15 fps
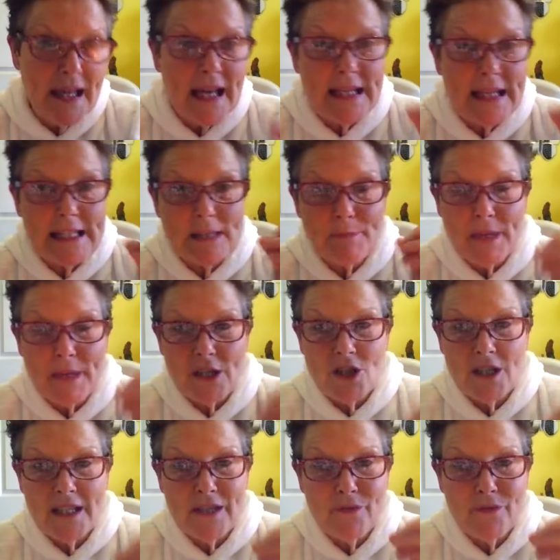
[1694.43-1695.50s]

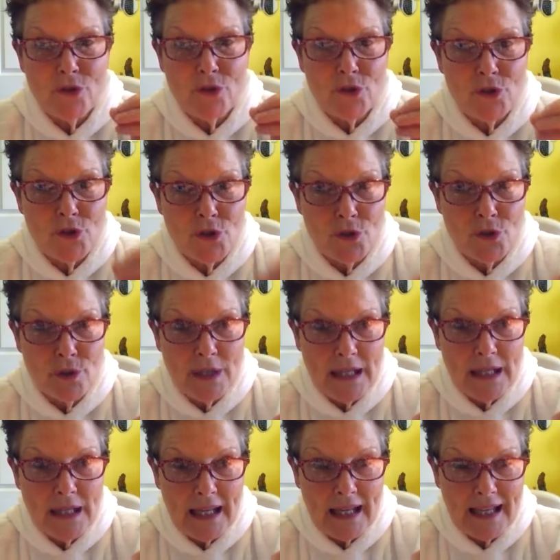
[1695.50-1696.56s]
especially if you're
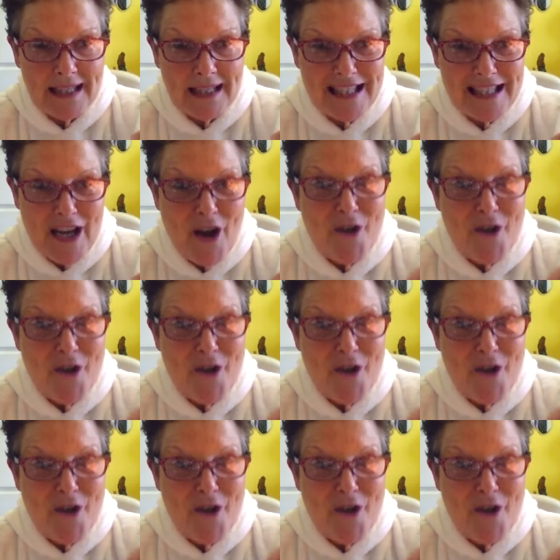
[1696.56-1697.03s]
doing it